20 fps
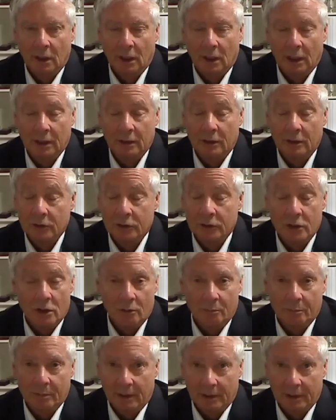And there's no
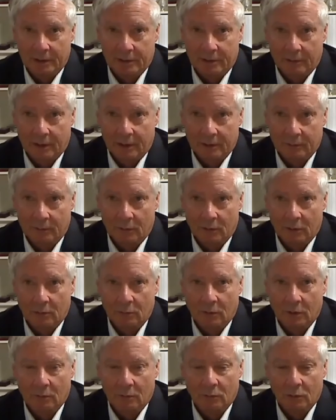place around the world
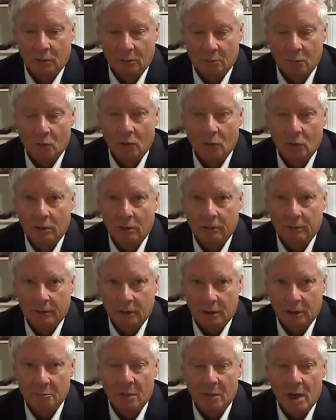where we're more
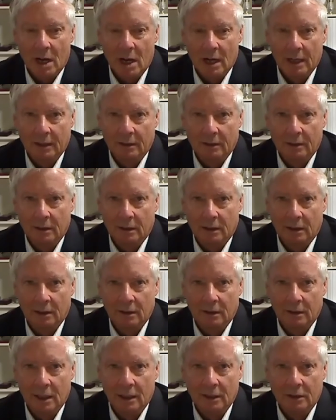combined
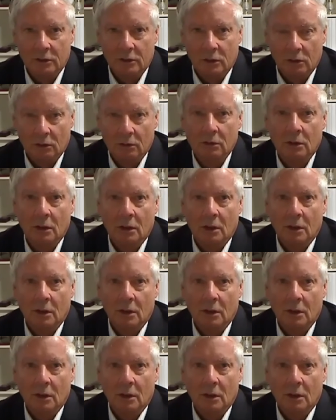in nature,